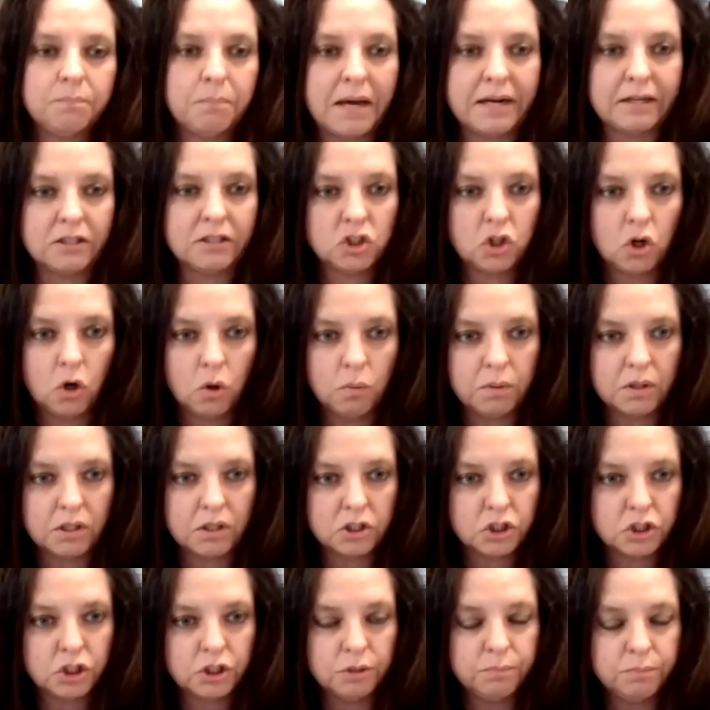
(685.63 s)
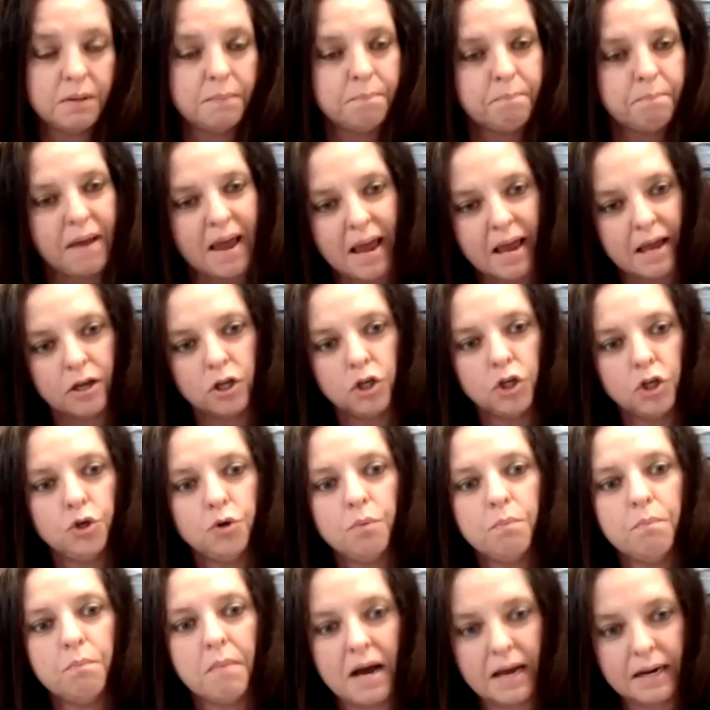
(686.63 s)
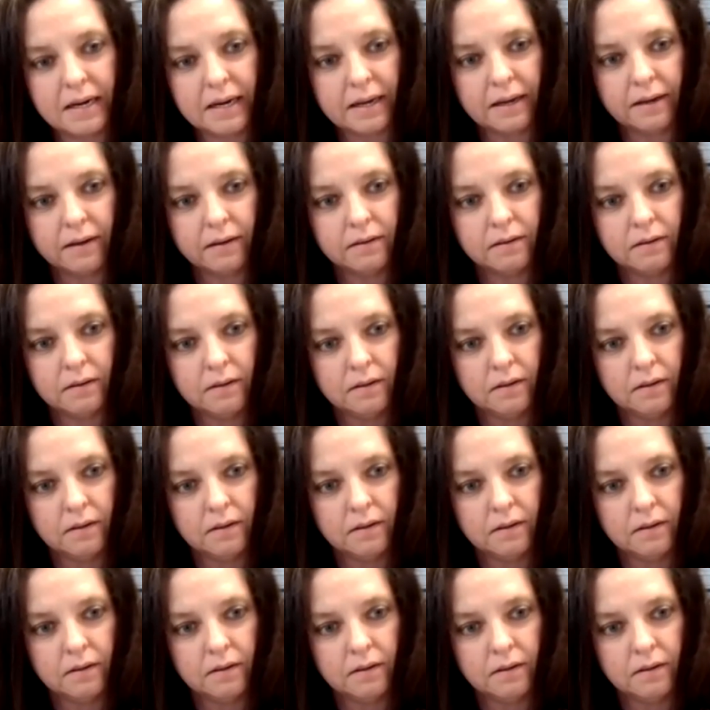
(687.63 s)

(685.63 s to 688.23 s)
of Manitoba should be paying you money